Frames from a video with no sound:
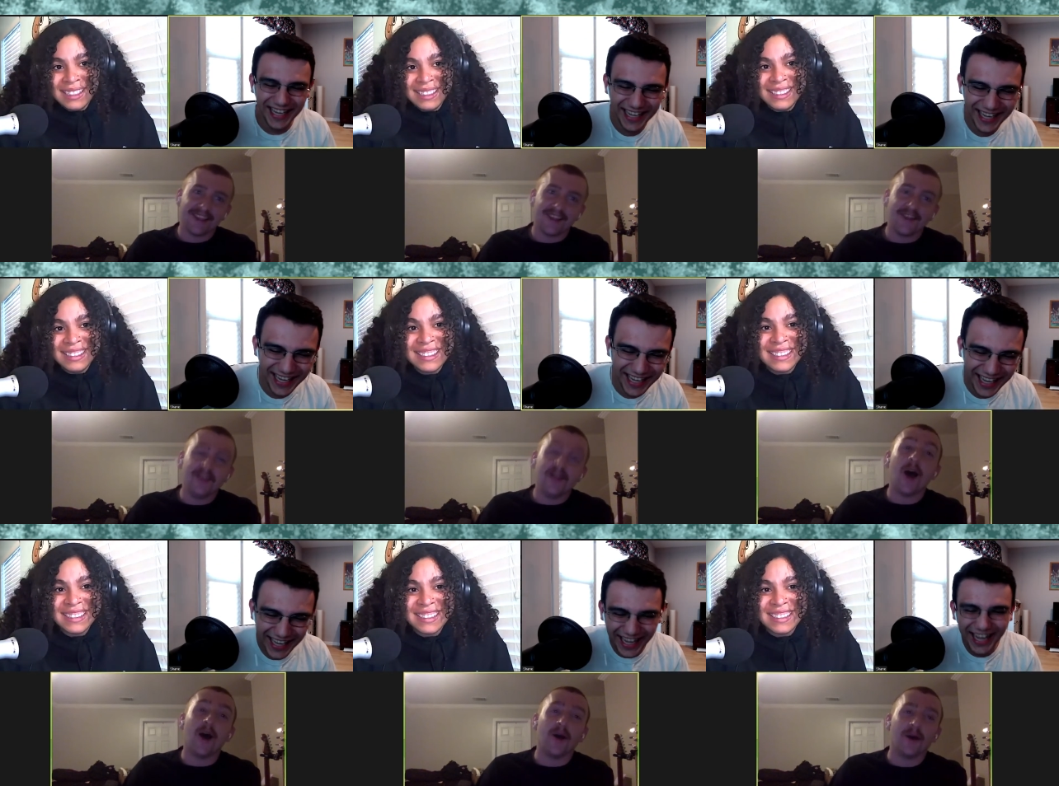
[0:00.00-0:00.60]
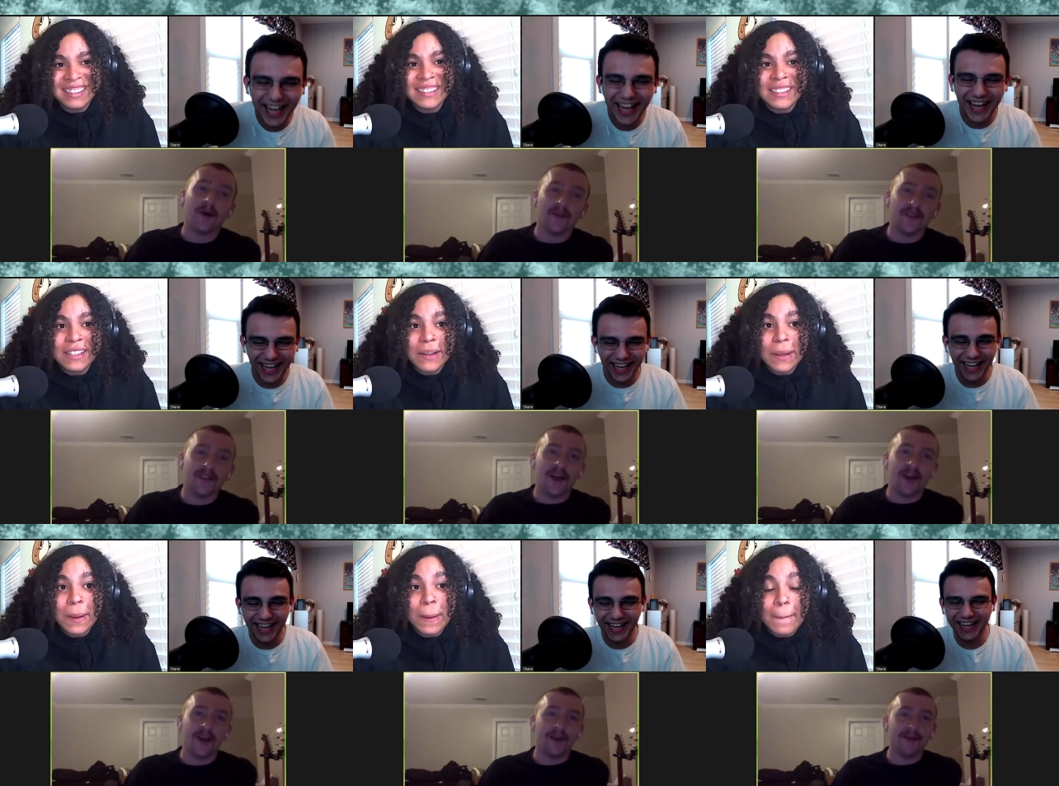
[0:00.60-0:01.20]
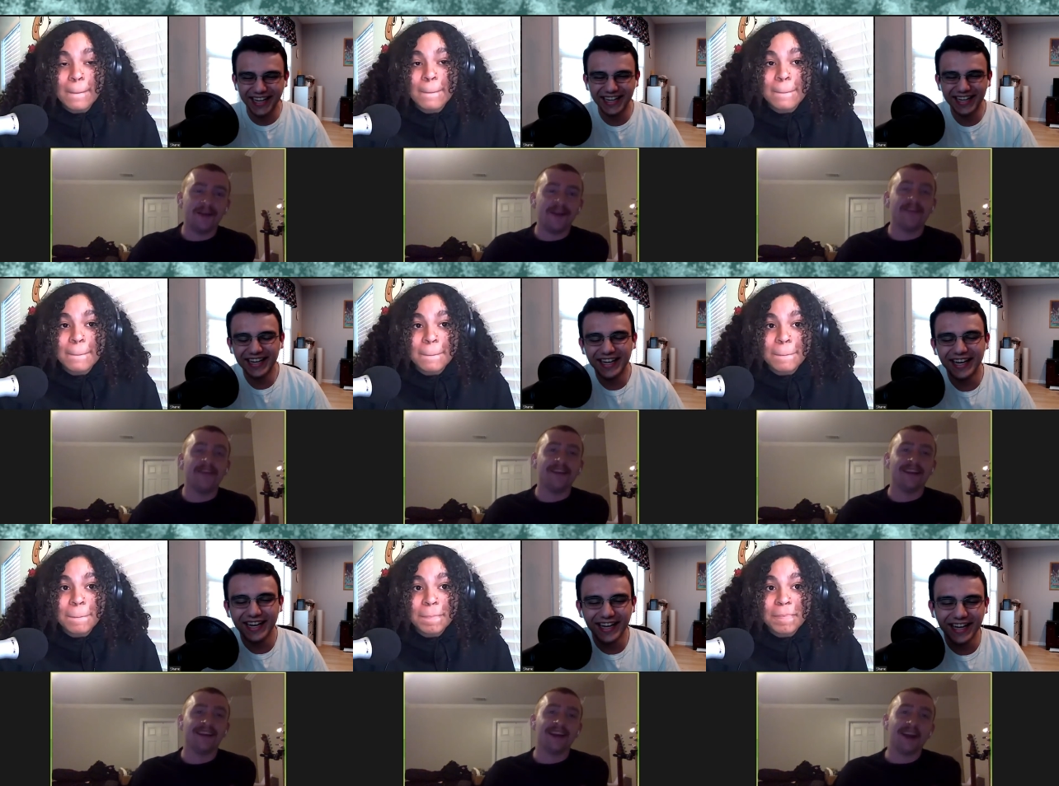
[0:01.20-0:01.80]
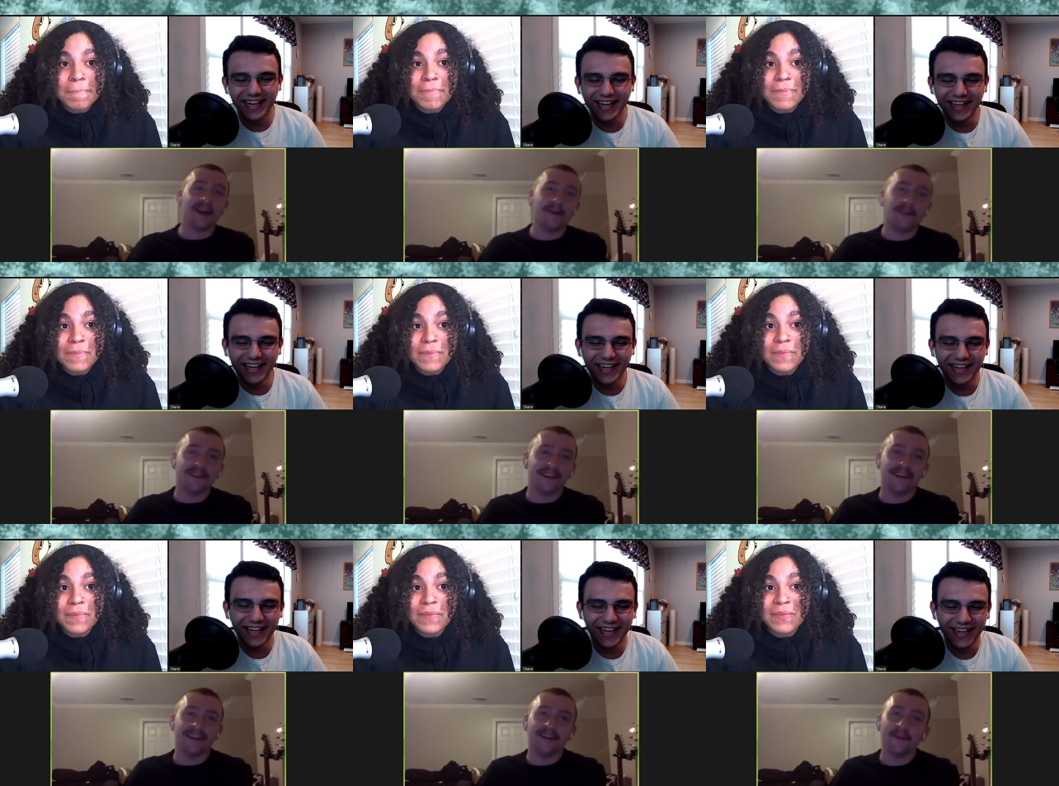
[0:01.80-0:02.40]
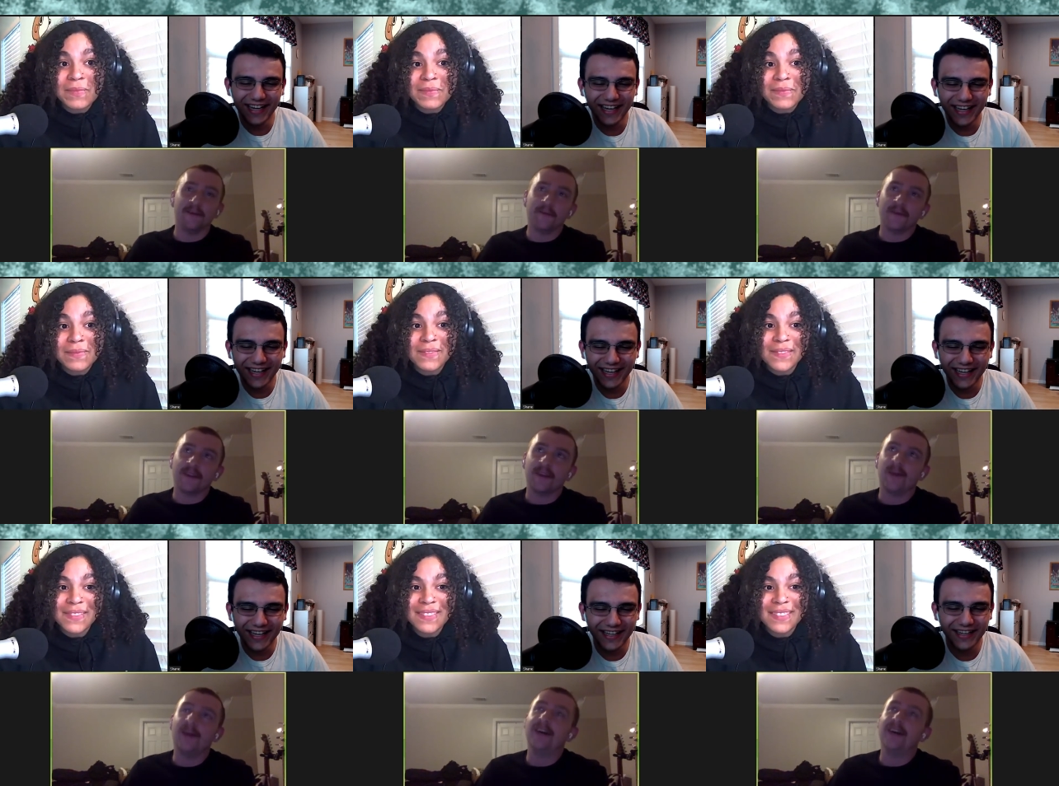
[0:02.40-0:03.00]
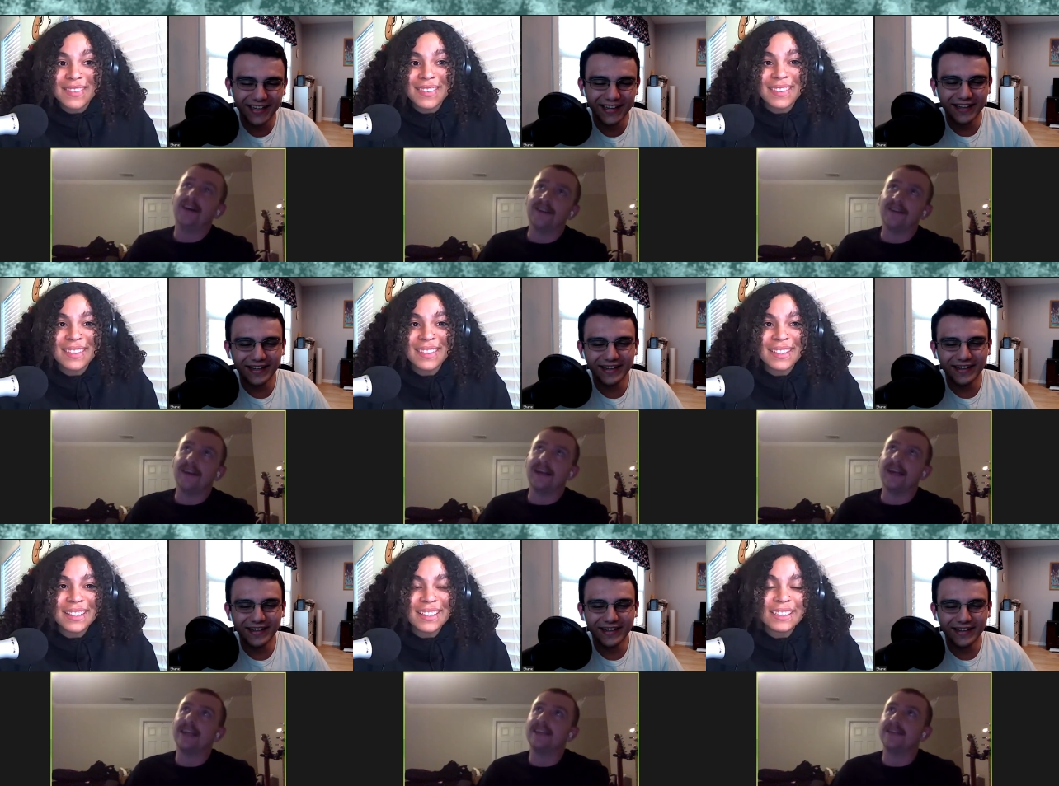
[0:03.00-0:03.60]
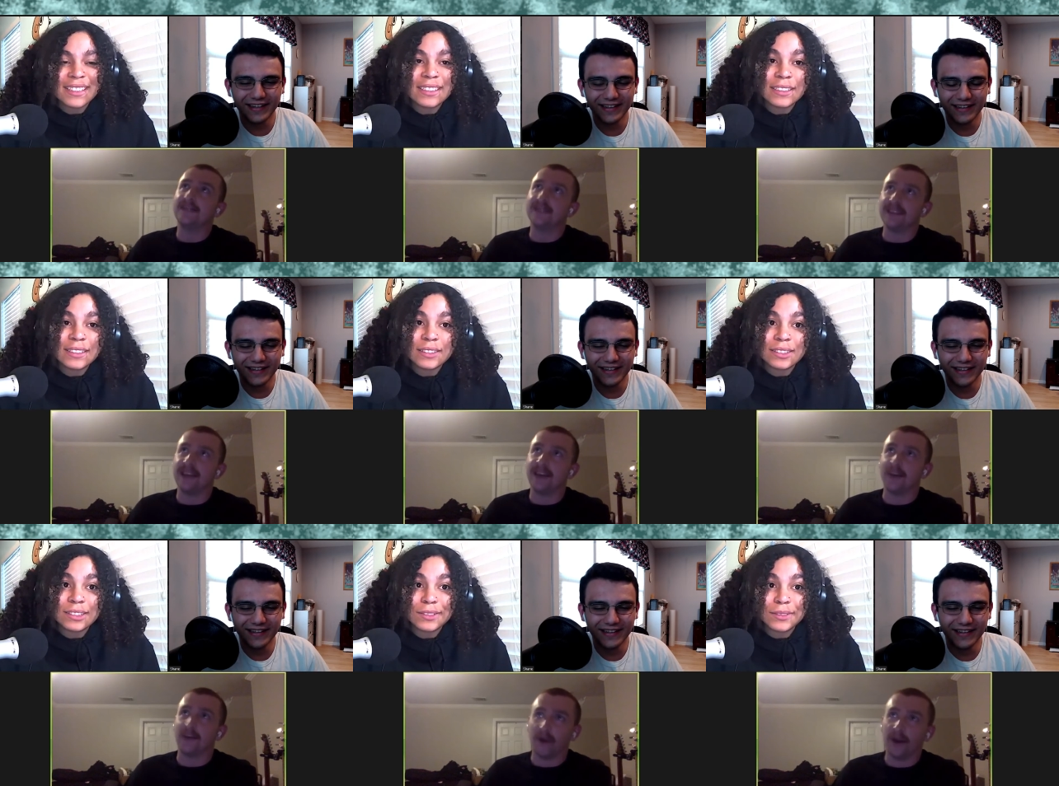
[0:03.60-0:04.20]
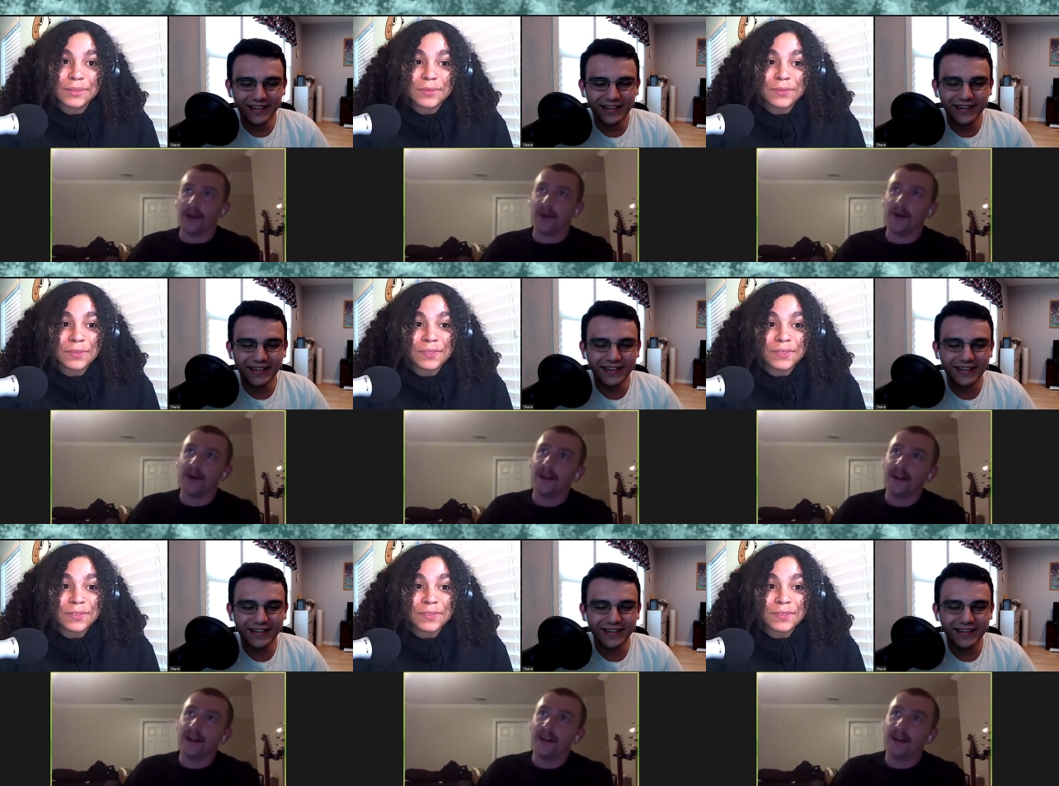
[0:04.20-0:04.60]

Speaker 1: No, no, I'm having a, I'm having. Well, I've, i guess if it's death row,